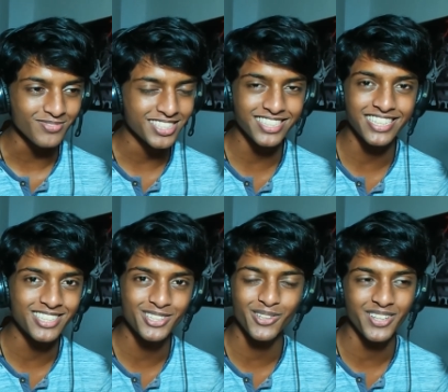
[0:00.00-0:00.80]
just
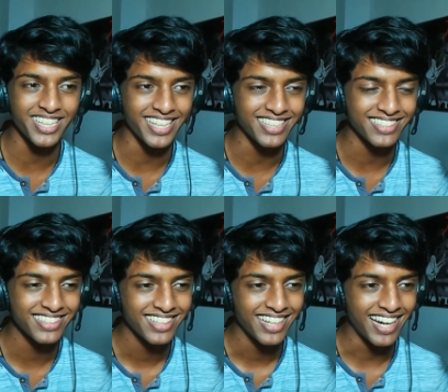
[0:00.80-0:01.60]
enjoying it.
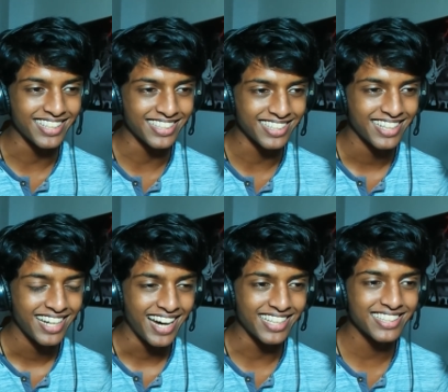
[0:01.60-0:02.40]
I think
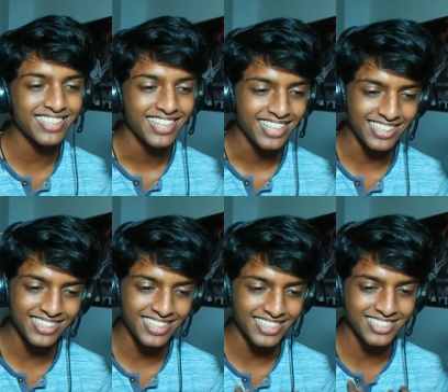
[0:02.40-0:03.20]
I think I
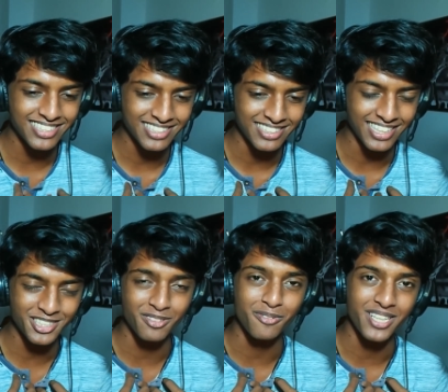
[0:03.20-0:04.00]
think that's
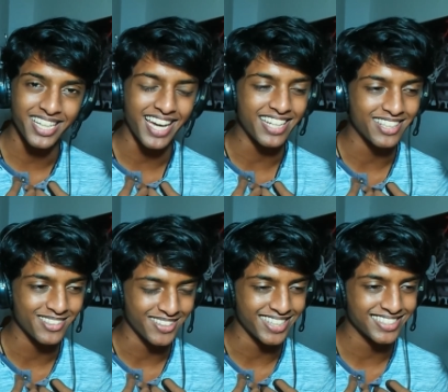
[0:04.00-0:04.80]
that's what we can
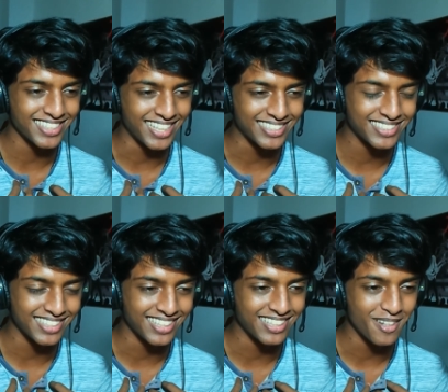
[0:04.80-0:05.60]
do as as
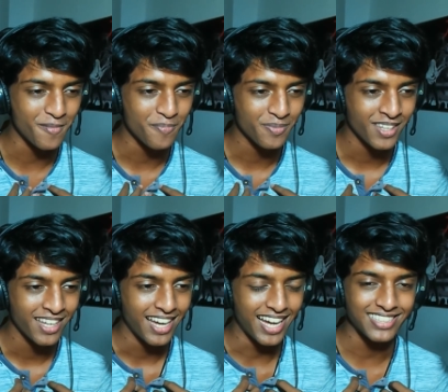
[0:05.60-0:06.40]
uh,
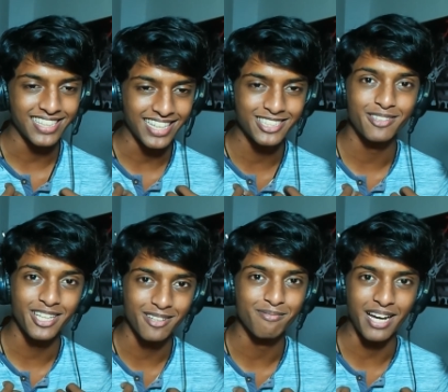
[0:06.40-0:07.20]
as as
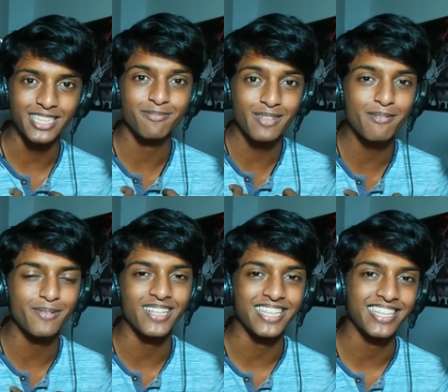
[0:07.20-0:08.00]
as
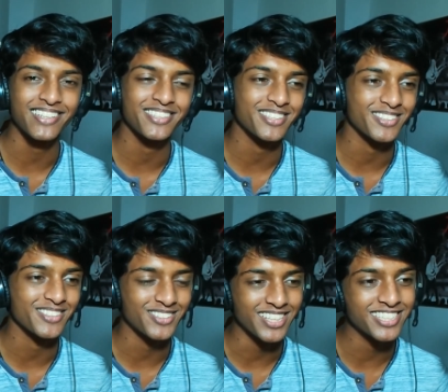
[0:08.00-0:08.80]
people, you know,
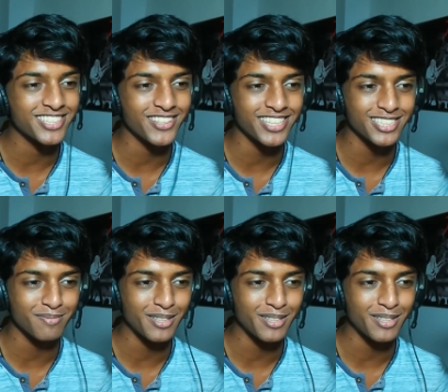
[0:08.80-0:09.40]
to to enjoy his